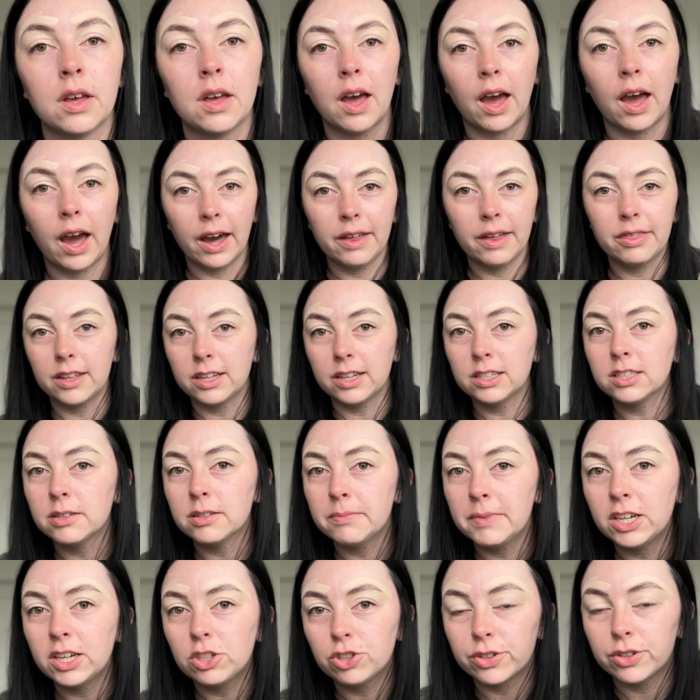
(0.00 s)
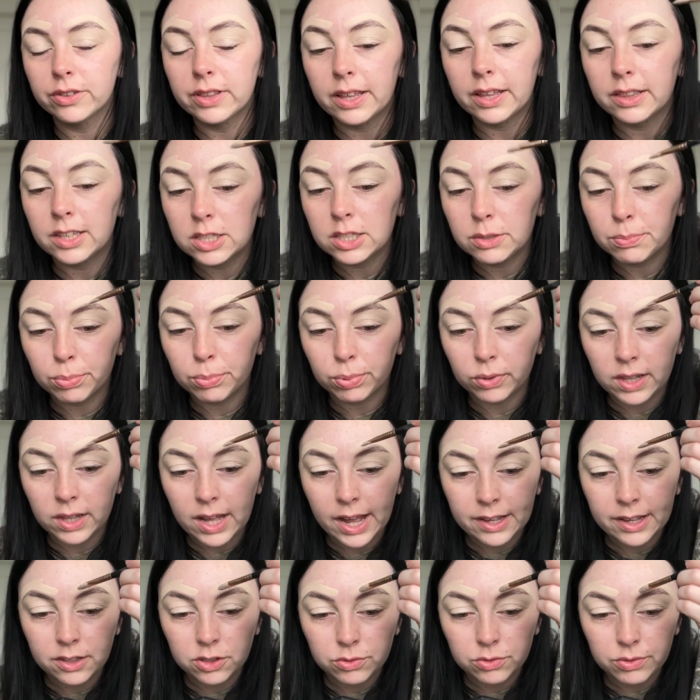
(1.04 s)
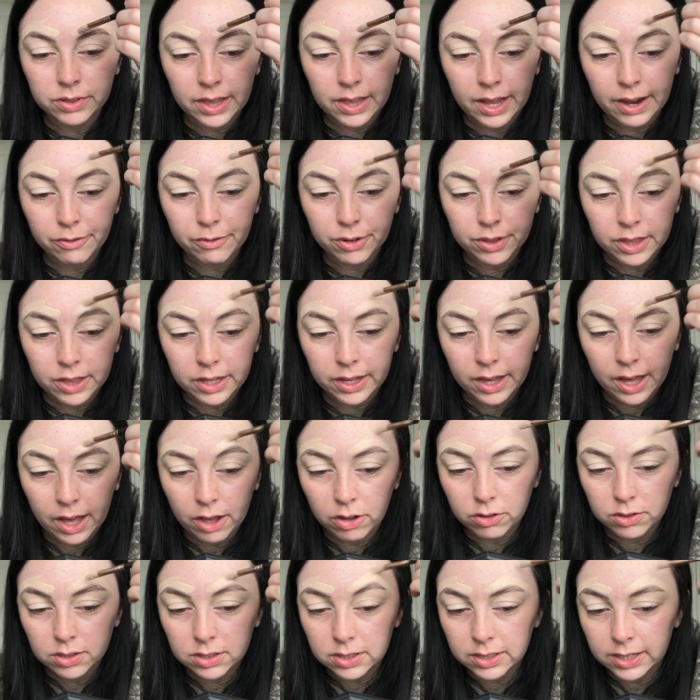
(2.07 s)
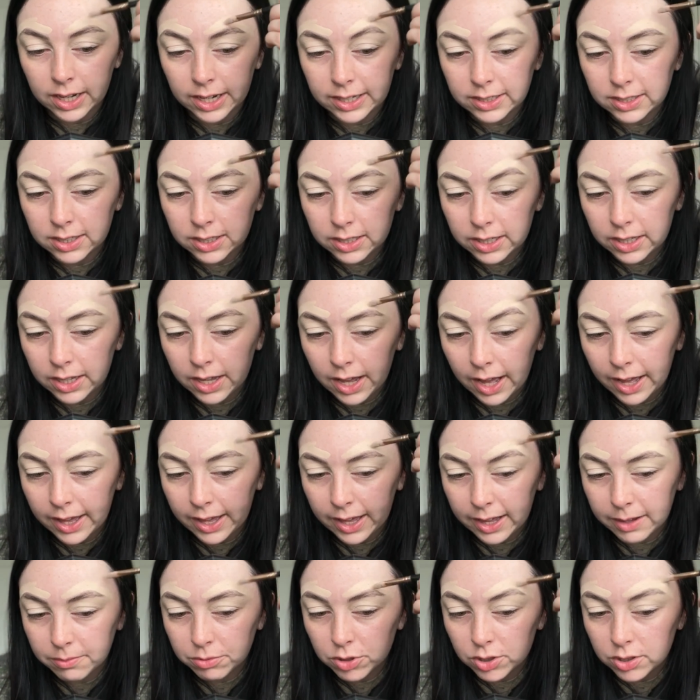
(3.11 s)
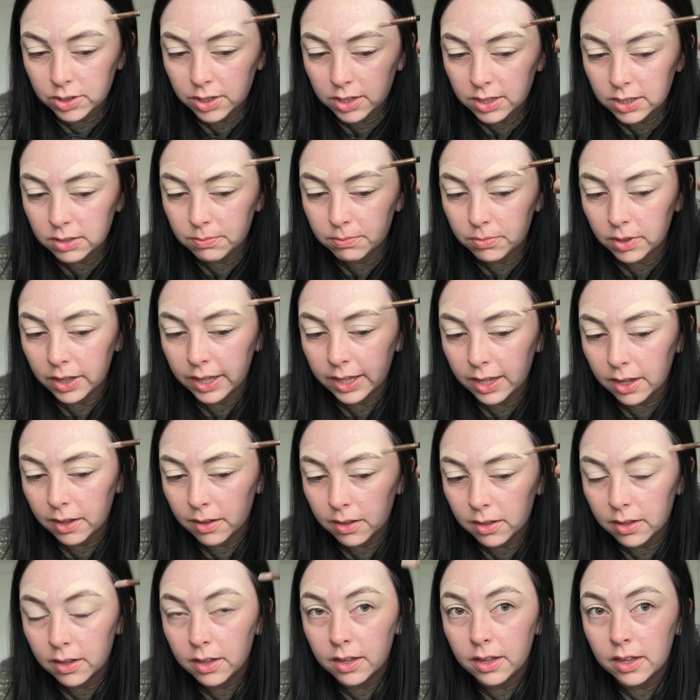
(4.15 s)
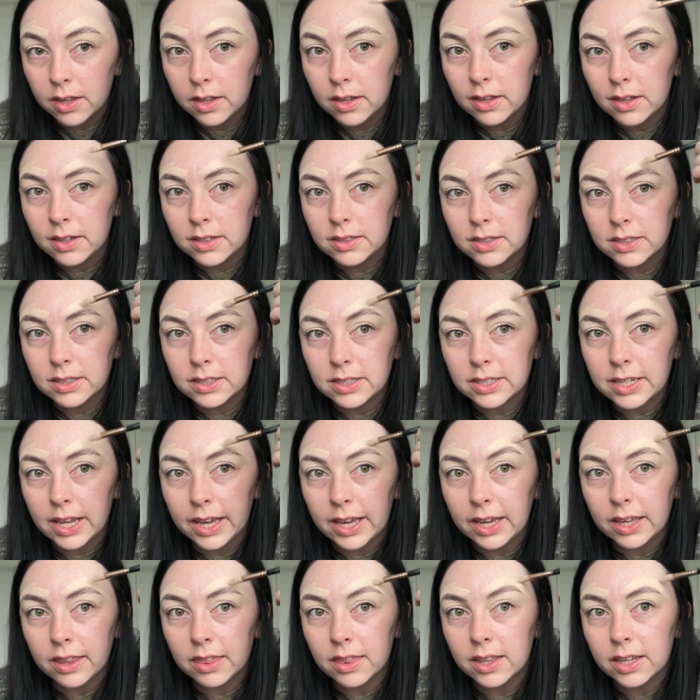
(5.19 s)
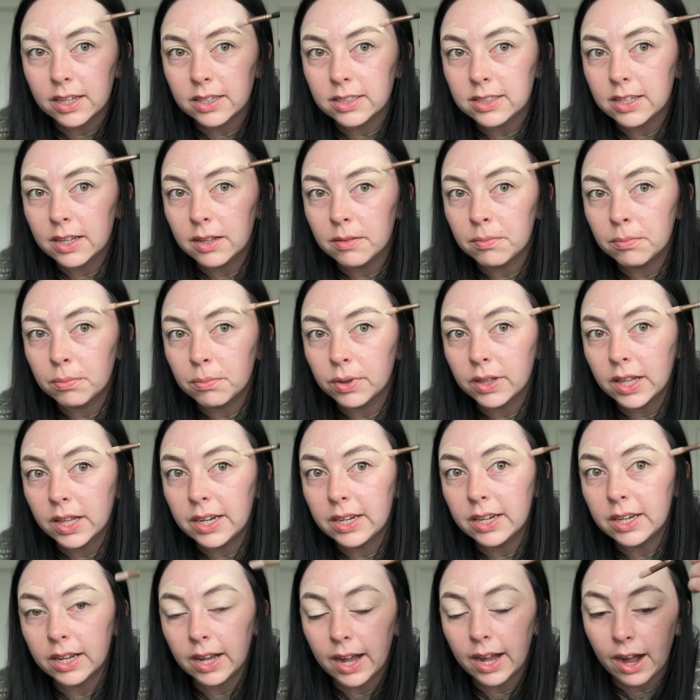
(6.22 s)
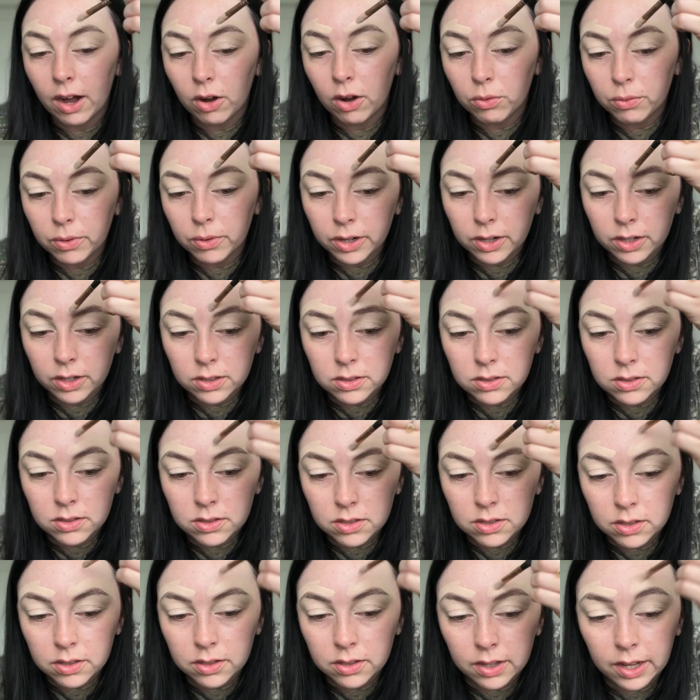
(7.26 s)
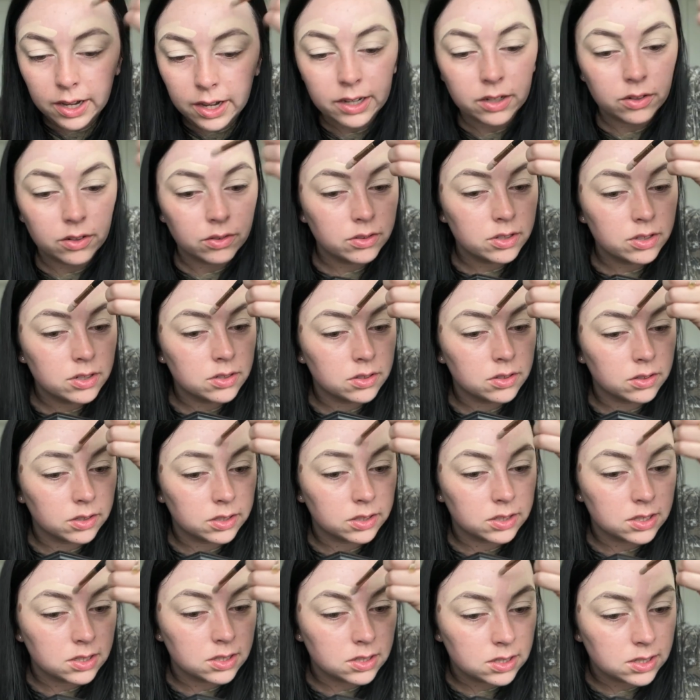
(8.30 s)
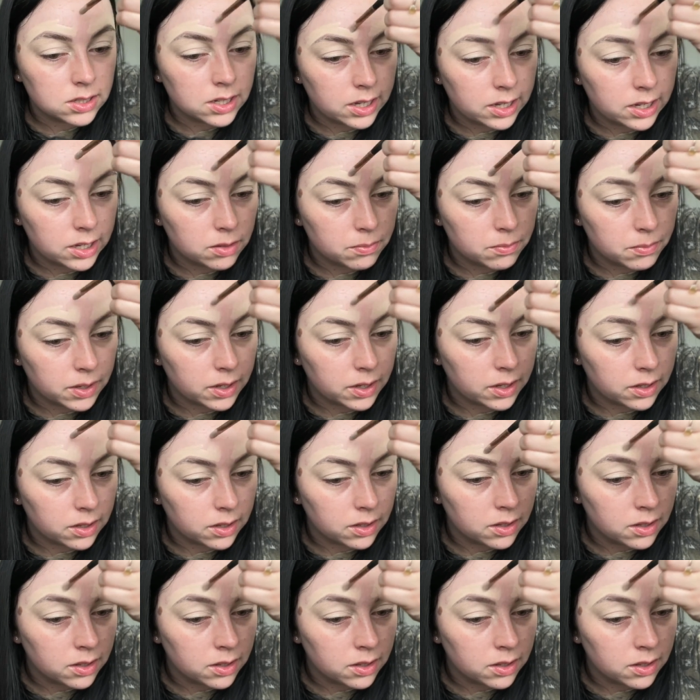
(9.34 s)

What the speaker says: I think to make sure that this blends with everything else nicely, I am just gonna like take this and blend it outwards. I know this looks insane, but